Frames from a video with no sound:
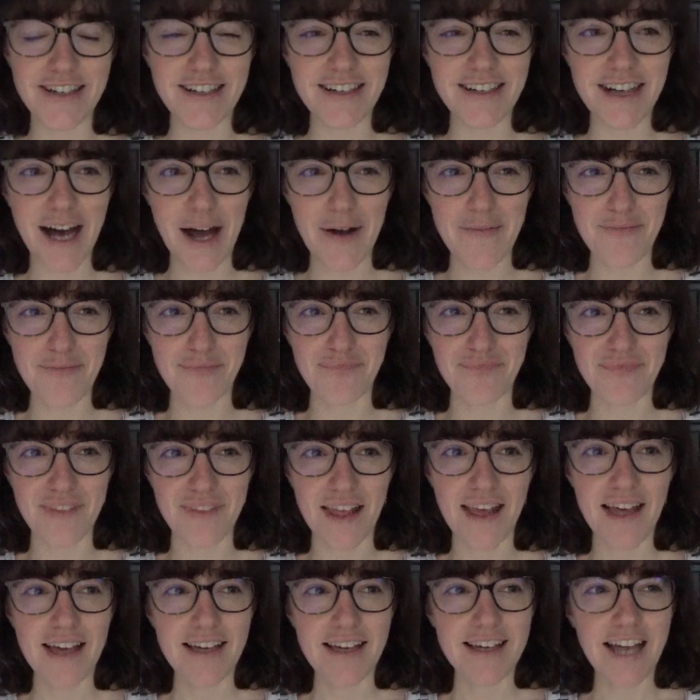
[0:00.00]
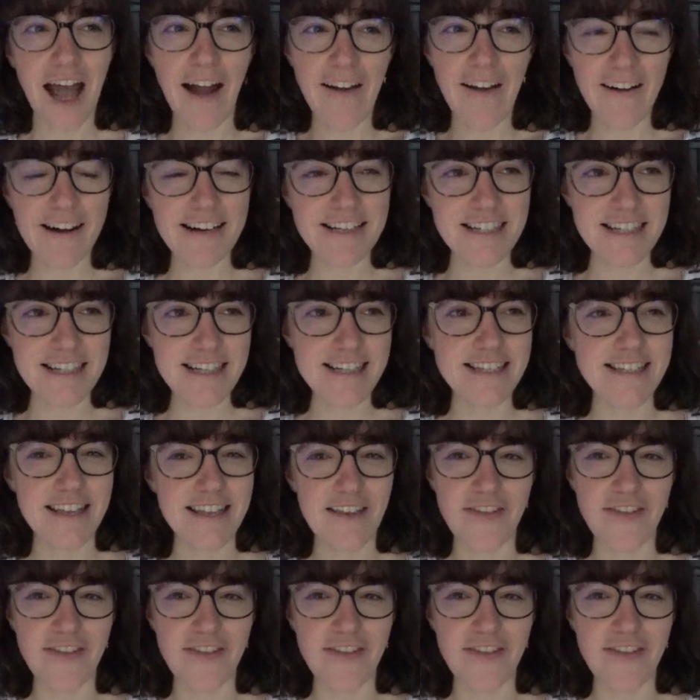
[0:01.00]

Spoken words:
characters,